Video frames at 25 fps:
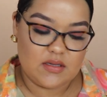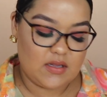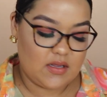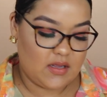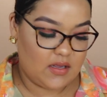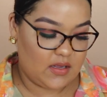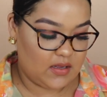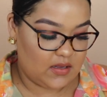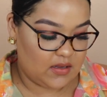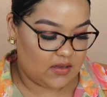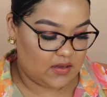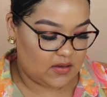
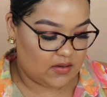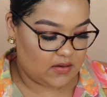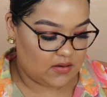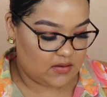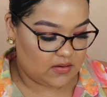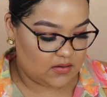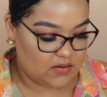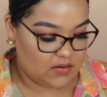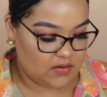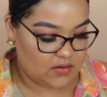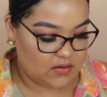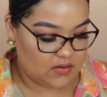
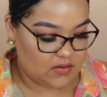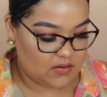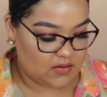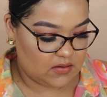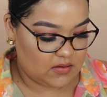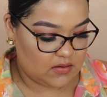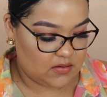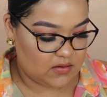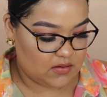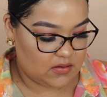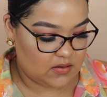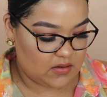And
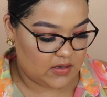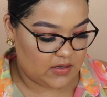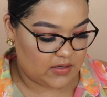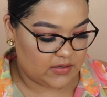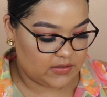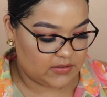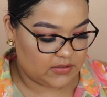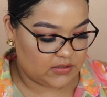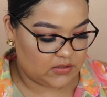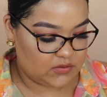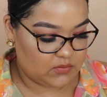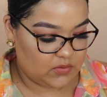I
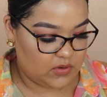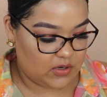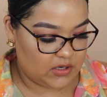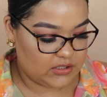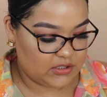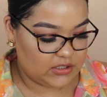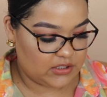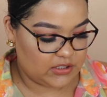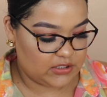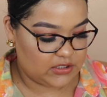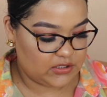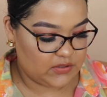can
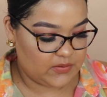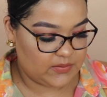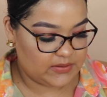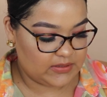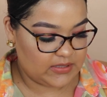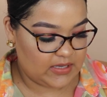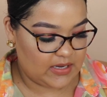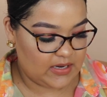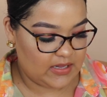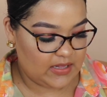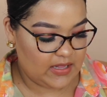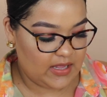swatch it. So it's
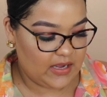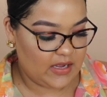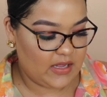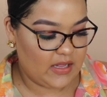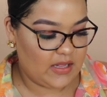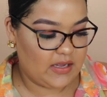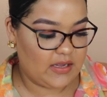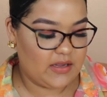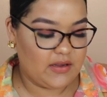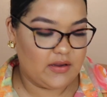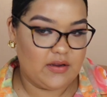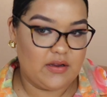kind of
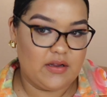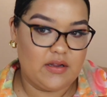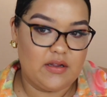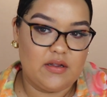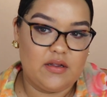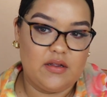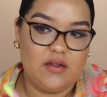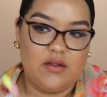like a